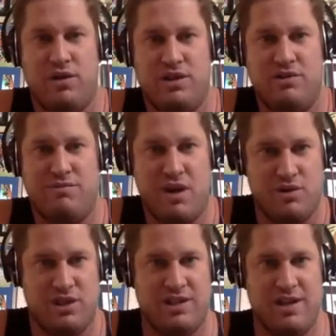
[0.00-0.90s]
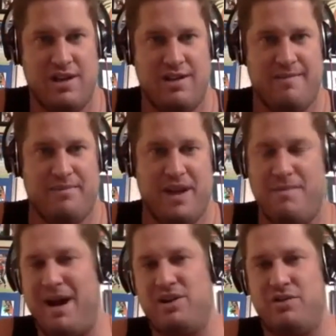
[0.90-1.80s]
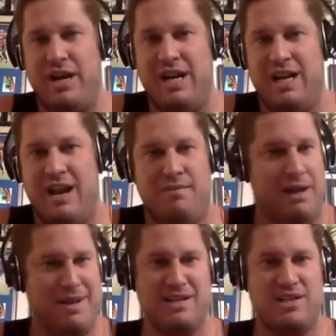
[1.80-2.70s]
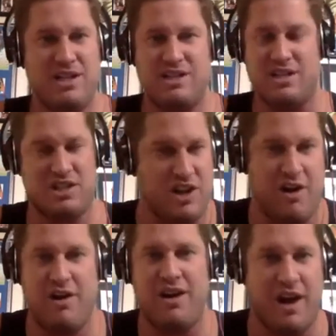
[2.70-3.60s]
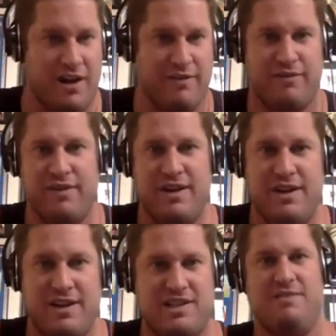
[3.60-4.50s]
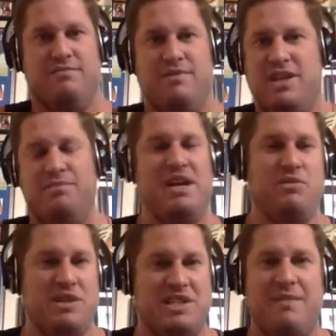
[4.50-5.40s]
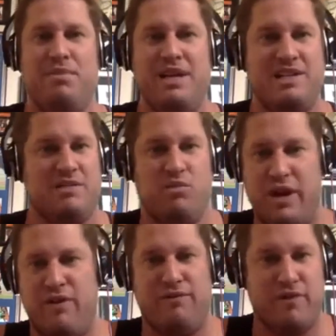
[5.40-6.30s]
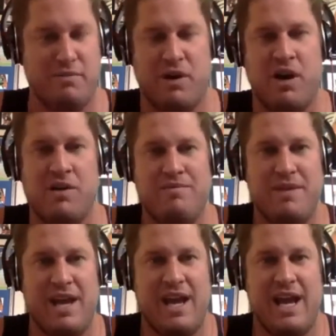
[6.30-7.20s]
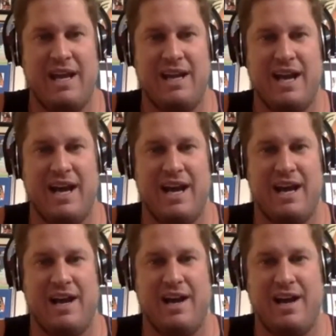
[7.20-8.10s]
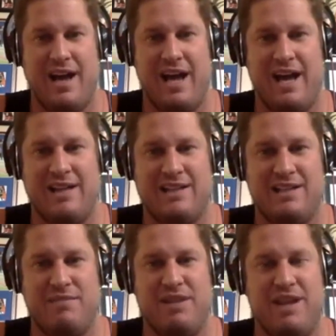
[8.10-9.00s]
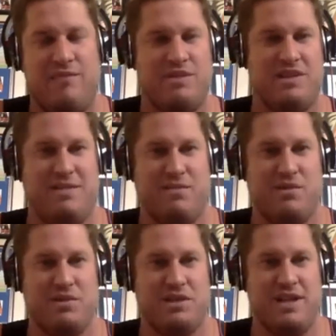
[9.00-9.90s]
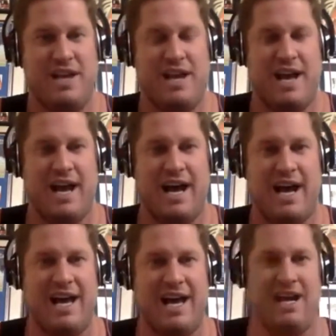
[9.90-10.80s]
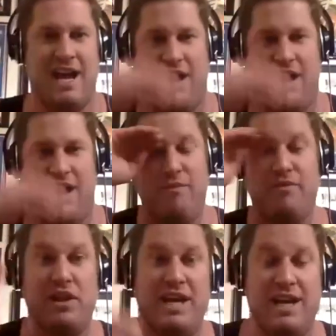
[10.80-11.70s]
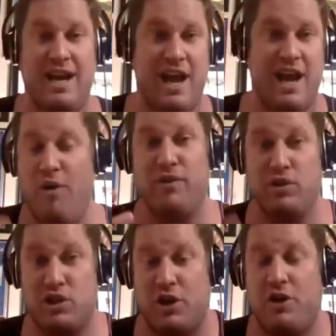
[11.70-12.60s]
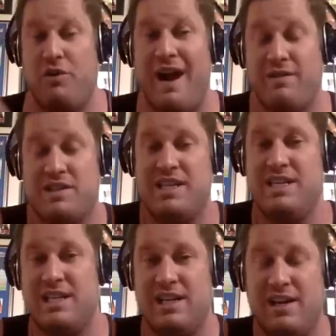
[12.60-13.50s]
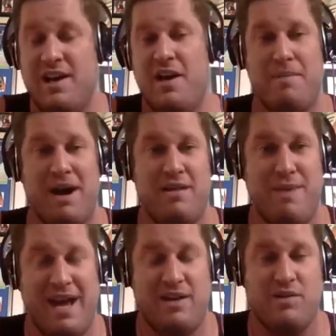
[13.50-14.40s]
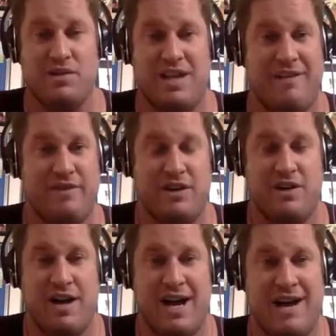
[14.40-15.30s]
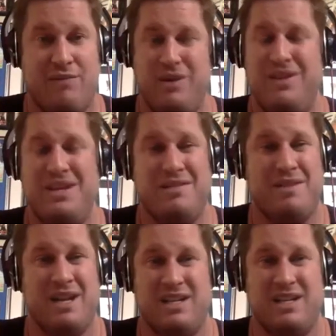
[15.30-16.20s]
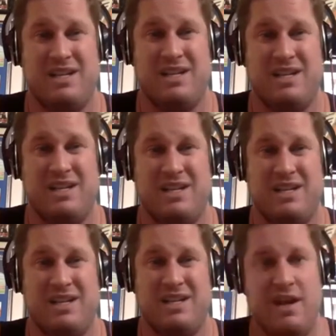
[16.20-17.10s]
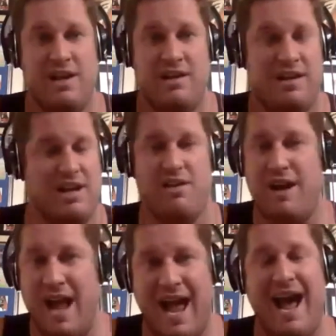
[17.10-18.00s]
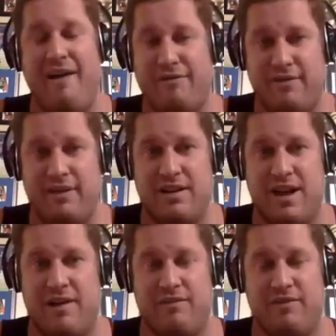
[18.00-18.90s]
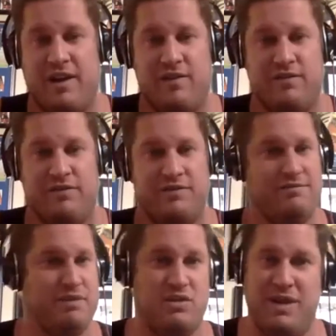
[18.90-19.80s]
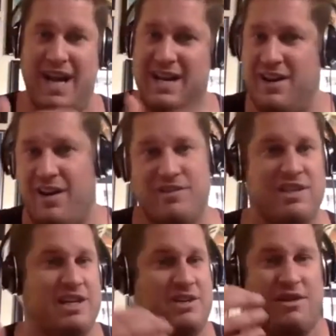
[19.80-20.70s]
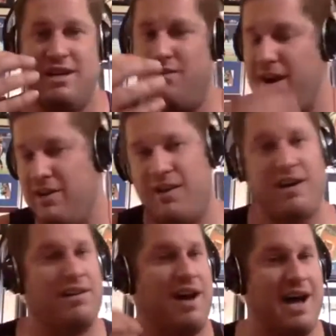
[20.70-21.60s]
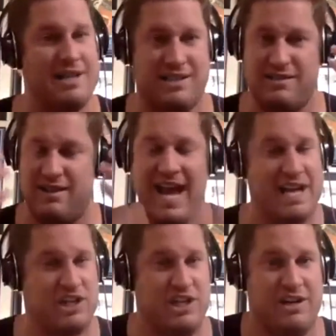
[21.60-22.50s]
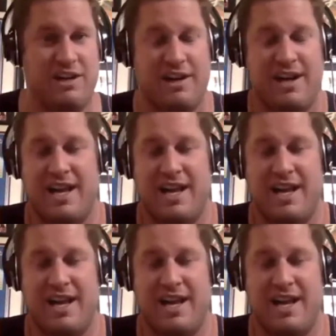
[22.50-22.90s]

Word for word: to most about training camp. Maybe it's just the start of some something resembling some real football and mm-hmm. uh, uh, uh, a, and something that resembles uh, a, a, hopefully a hopeful turnaround season by the Bengals after uh, really a, a, tough year year and a half of of between Andy Dalton's injury, the wild card loss last year,